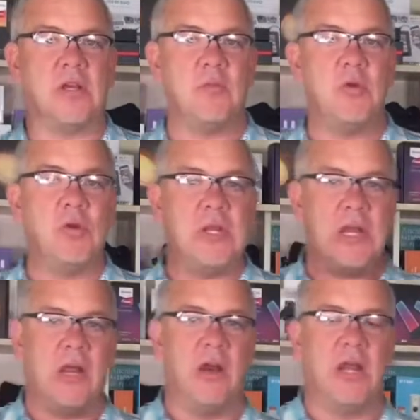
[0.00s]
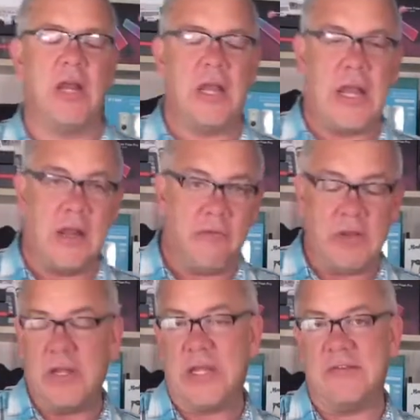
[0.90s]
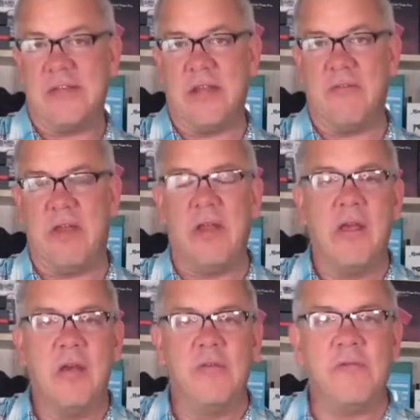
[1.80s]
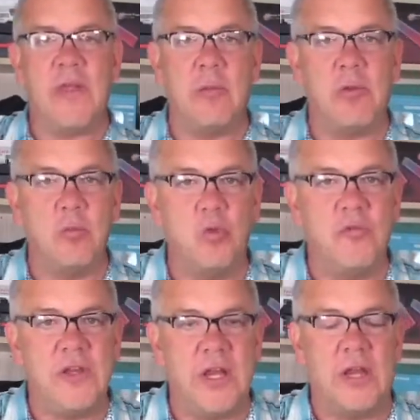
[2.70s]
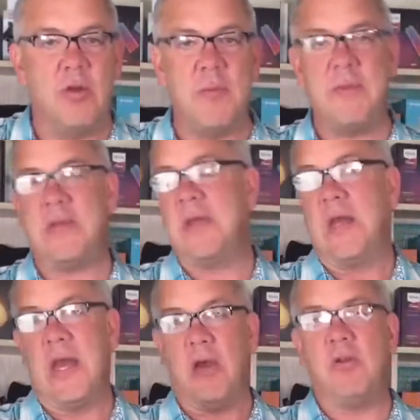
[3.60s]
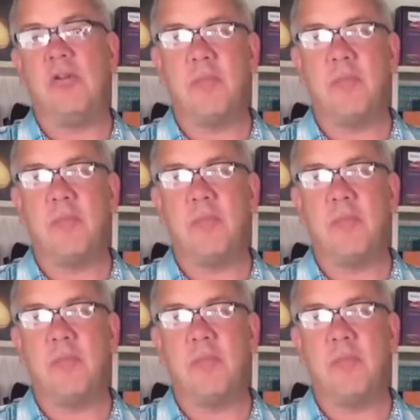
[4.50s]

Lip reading: community area, and like I said, have that family movie night, or maybe out in your